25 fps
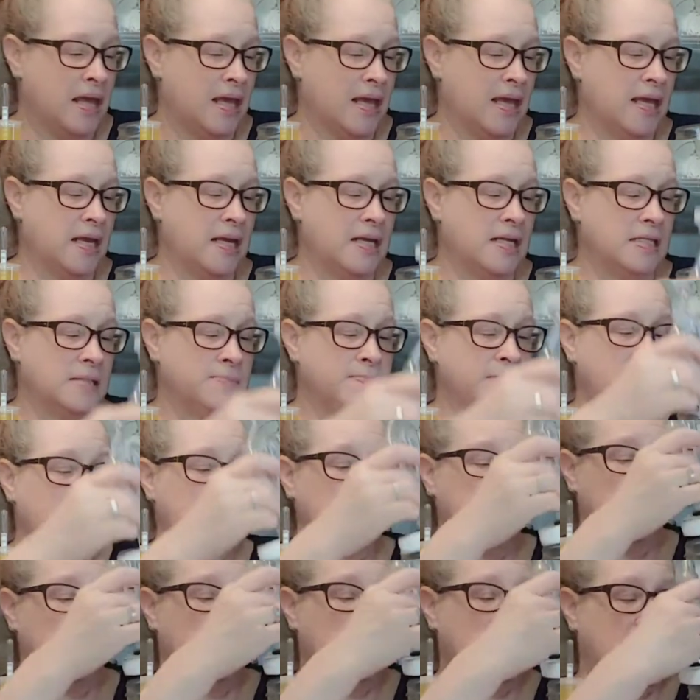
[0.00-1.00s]
It has
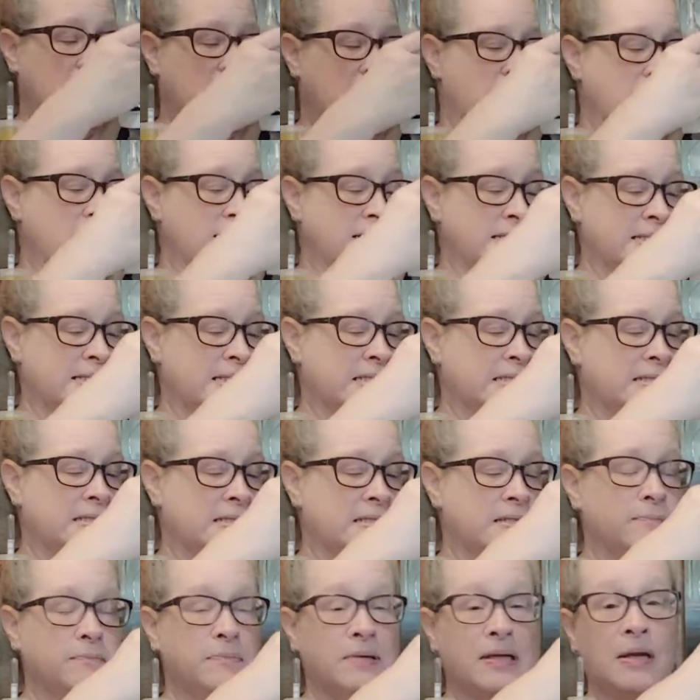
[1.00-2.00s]
been
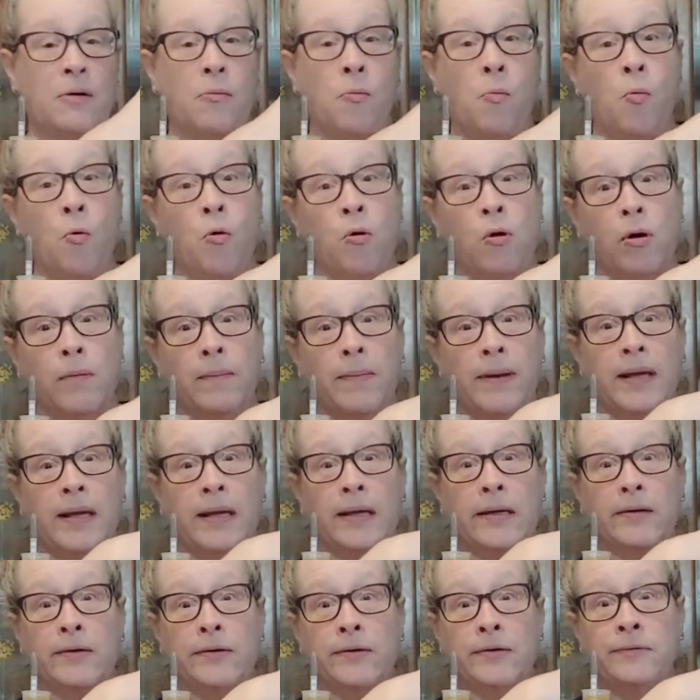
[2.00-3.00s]
unseasonably warm
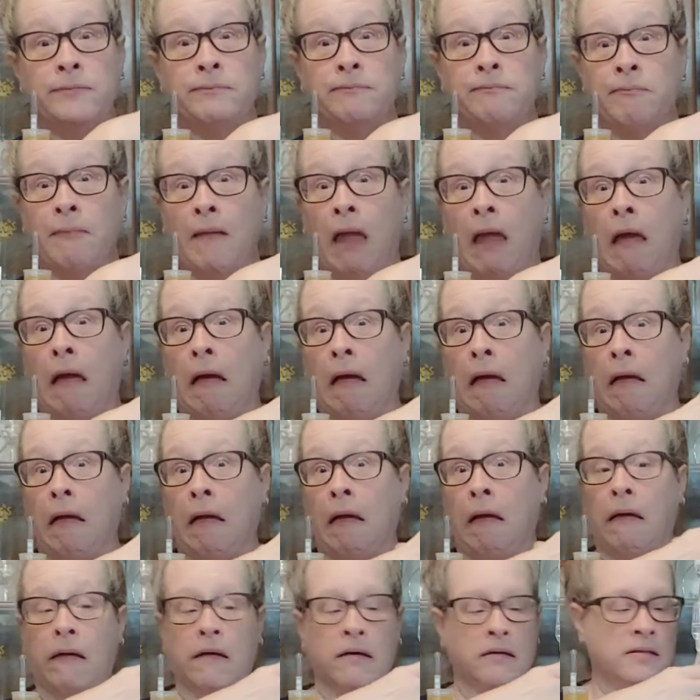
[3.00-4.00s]
here,
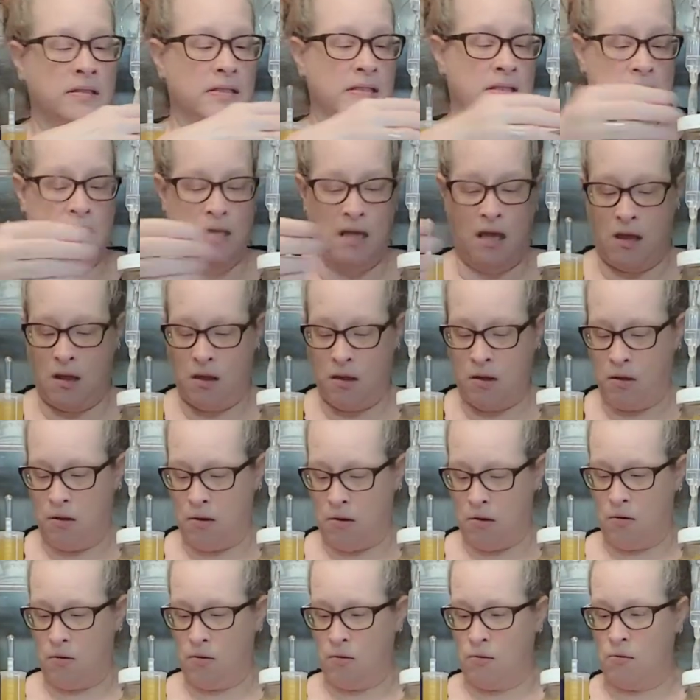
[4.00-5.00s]

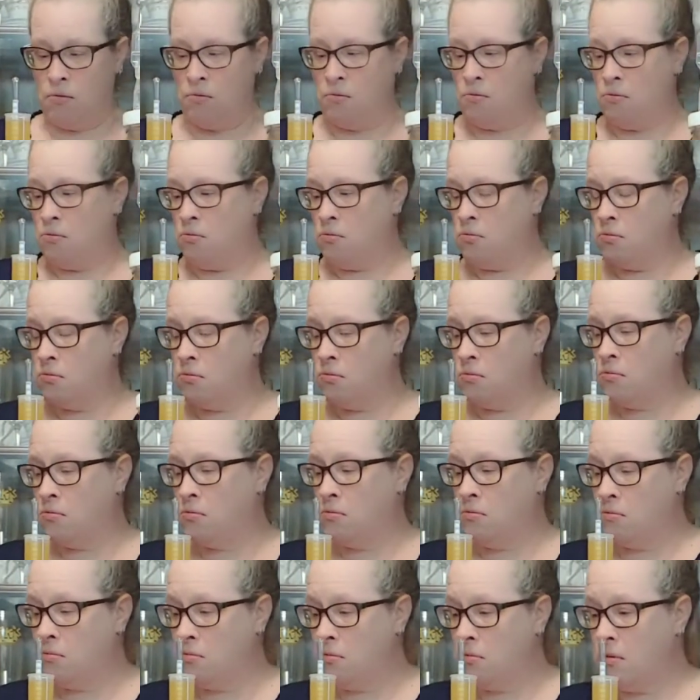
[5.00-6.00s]
so
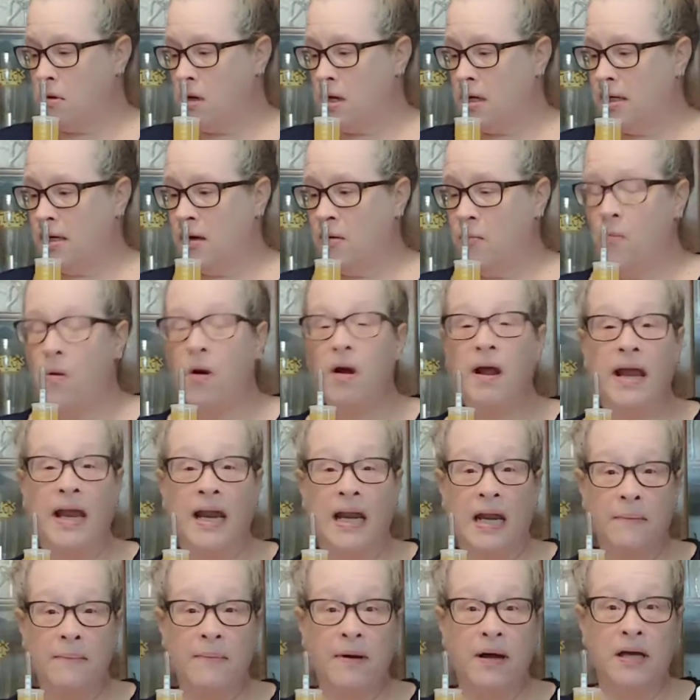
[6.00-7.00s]
I don't want
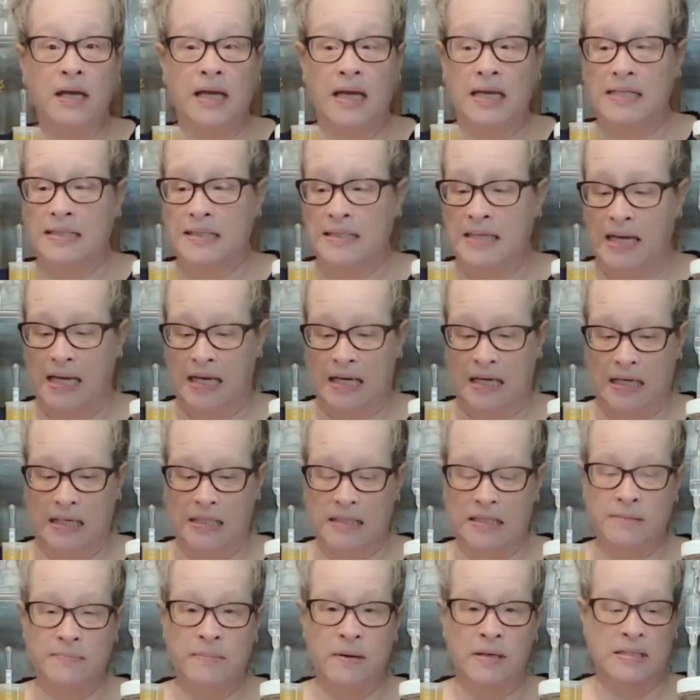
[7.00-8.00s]
any buggies getting
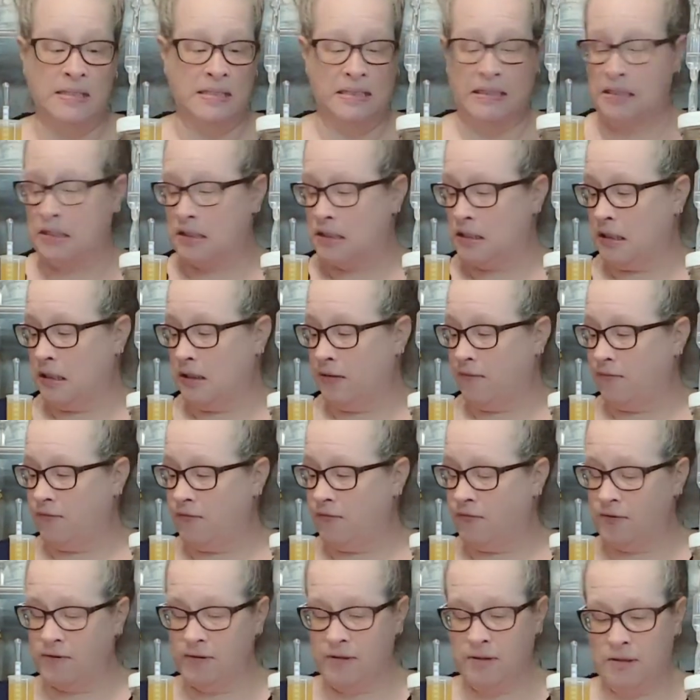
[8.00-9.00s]
into my stuff.
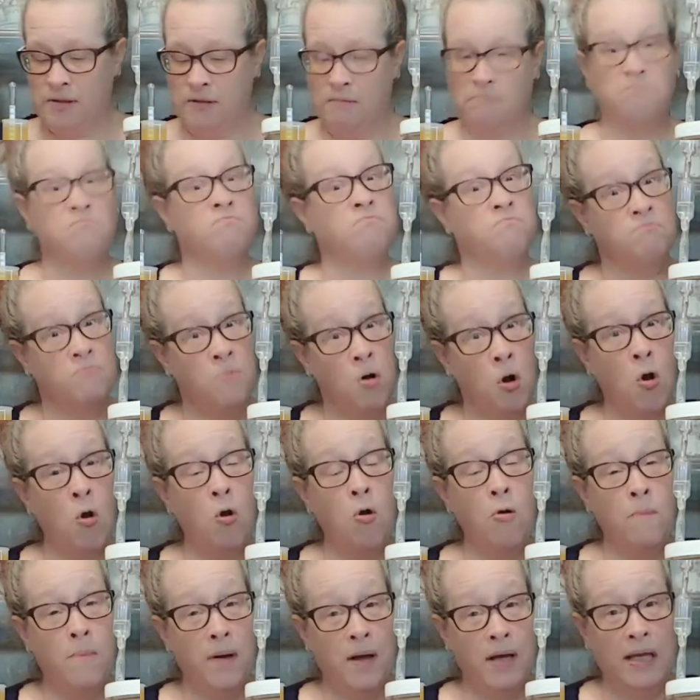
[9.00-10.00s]

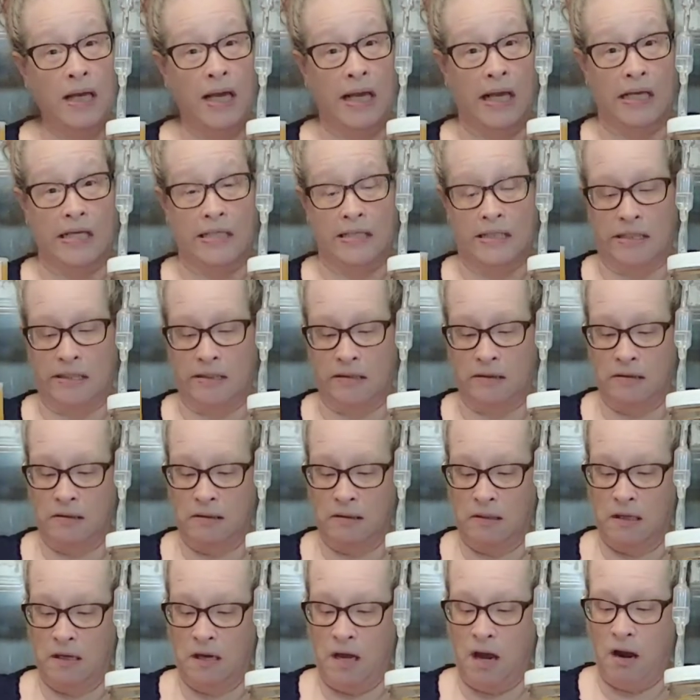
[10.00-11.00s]
No buggies.
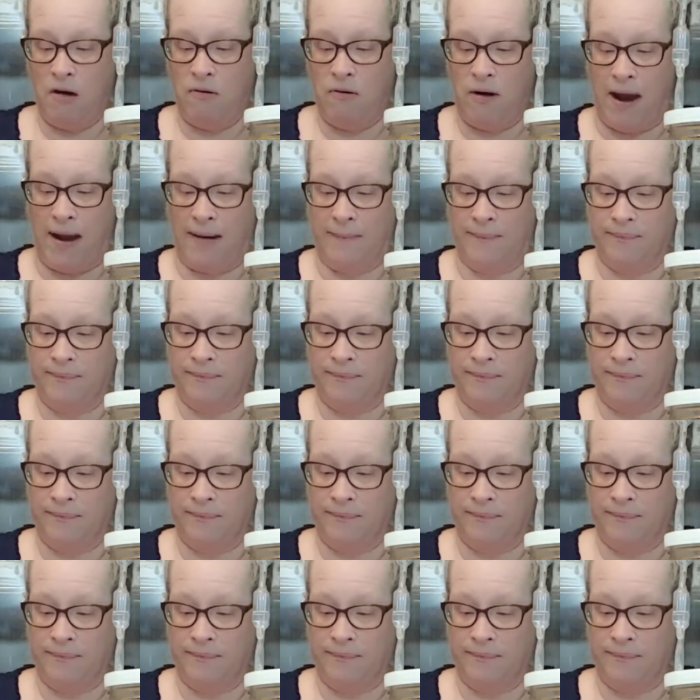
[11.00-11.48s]
All right.